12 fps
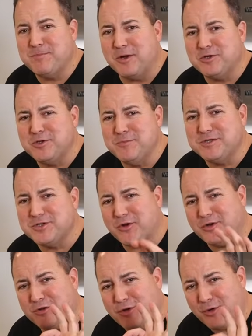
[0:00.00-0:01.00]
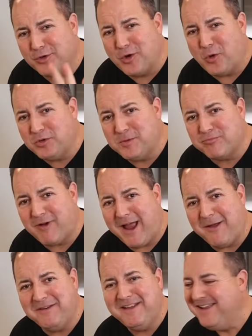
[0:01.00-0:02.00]
mushrooms start to turn golden
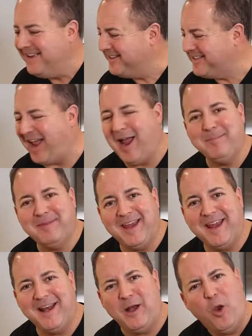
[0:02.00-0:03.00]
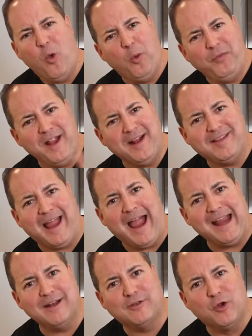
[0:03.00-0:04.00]
brown, time to hit it with the Italian